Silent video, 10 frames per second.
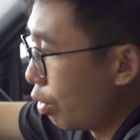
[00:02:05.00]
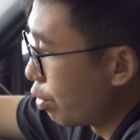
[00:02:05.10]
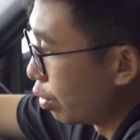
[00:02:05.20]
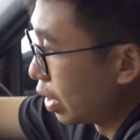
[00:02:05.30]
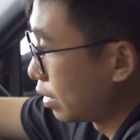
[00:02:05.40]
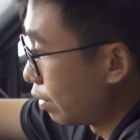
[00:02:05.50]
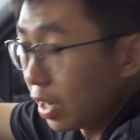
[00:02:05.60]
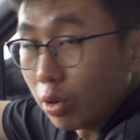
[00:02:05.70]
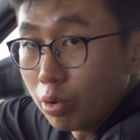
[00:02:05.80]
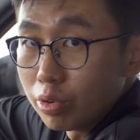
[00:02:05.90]
oh, that's
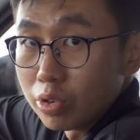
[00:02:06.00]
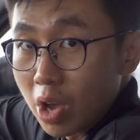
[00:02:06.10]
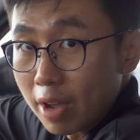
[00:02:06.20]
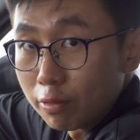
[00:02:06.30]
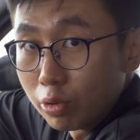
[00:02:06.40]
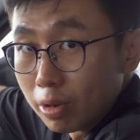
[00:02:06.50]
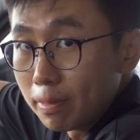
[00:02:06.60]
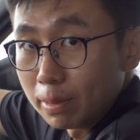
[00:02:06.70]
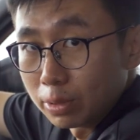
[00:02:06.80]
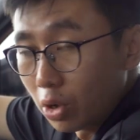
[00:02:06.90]
very cool, you have Google
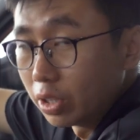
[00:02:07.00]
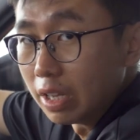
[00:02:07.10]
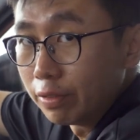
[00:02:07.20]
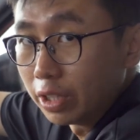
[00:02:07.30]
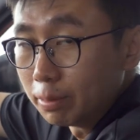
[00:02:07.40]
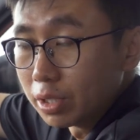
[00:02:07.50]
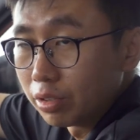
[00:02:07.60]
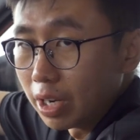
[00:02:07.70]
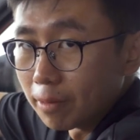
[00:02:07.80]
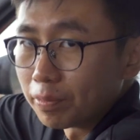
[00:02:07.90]
Maps on the infotainment
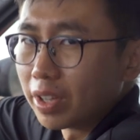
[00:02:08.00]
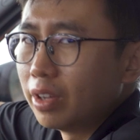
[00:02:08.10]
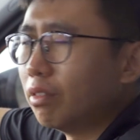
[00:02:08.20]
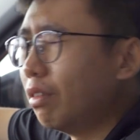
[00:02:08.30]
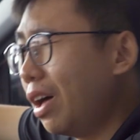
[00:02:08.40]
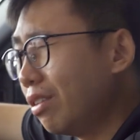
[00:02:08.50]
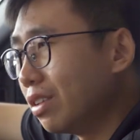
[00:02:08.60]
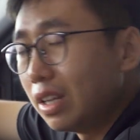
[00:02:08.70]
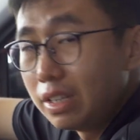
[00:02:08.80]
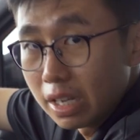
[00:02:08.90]
screen. Well,
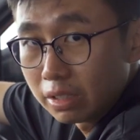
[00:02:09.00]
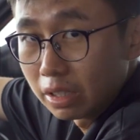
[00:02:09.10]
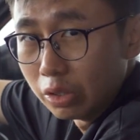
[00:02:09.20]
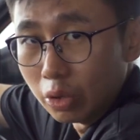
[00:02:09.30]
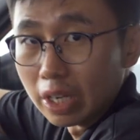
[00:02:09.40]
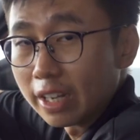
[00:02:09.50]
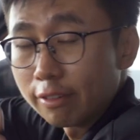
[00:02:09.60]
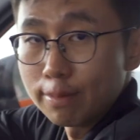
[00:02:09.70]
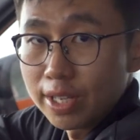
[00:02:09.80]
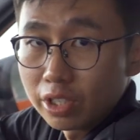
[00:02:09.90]
yes and no. Like
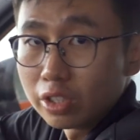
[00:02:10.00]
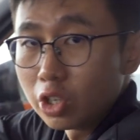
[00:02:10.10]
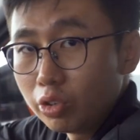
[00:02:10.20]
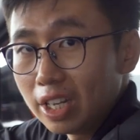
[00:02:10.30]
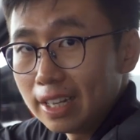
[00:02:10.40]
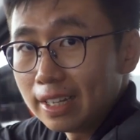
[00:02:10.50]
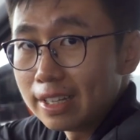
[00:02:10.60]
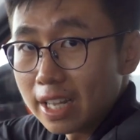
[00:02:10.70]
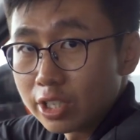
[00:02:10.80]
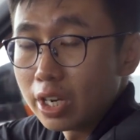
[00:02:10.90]
I've mentioned, QDLink
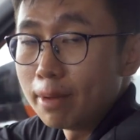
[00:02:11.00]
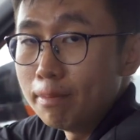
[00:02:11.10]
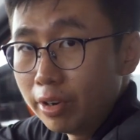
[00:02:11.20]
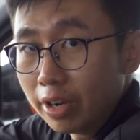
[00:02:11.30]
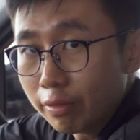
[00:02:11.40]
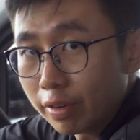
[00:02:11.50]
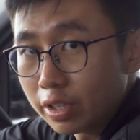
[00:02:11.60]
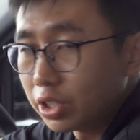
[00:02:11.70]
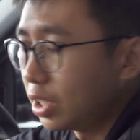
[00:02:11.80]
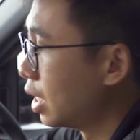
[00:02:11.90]
is actually a mirroring
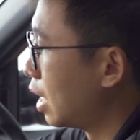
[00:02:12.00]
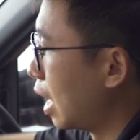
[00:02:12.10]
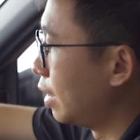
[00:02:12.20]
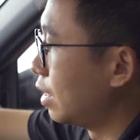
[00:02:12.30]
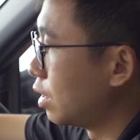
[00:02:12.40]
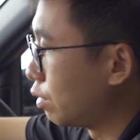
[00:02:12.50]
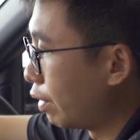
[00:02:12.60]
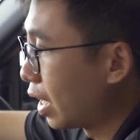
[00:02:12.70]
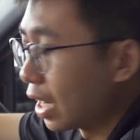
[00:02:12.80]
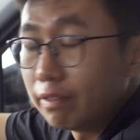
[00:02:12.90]
function, and this is
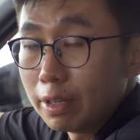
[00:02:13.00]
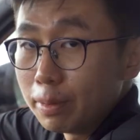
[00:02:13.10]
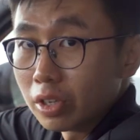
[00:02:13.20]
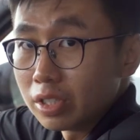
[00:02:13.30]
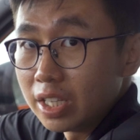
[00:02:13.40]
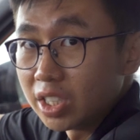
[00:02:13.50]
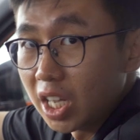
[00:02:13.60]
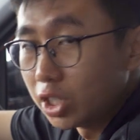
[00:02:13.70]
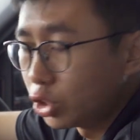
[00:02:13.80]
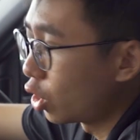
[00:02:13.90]
very clever because it's
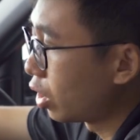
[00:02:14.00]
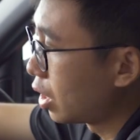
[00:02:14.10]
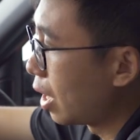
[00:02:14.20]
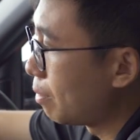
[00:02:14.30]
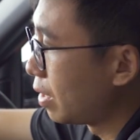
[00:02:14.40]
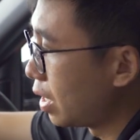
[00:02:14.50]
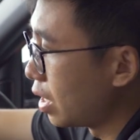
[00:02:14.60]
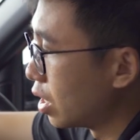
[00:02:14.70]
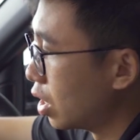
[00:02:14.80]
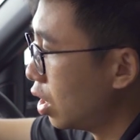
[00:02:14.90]
a shortcut
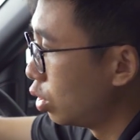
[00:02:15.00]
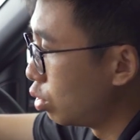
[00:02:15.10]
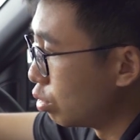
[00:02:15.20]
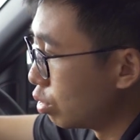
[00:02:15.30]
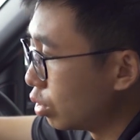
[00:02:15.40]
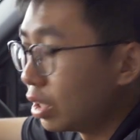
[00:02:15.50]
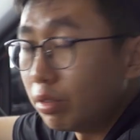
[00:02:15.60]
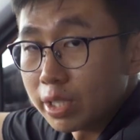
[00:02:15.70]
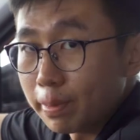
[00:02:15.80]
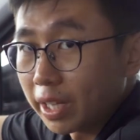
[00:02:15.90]
key to the
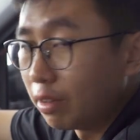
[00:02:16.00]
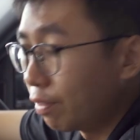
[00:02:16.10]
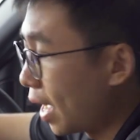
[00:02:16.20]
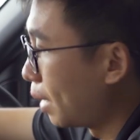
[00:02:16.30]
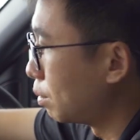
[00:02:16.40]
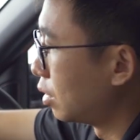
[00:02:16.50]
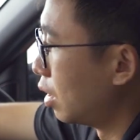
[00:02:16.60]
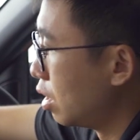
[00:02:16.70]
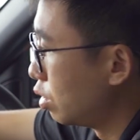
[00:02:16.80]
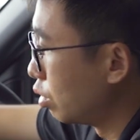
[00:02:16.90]
respective apps.
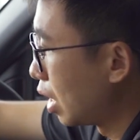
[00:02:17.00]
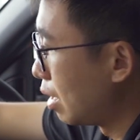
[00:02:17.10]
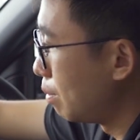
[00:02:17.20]
So you can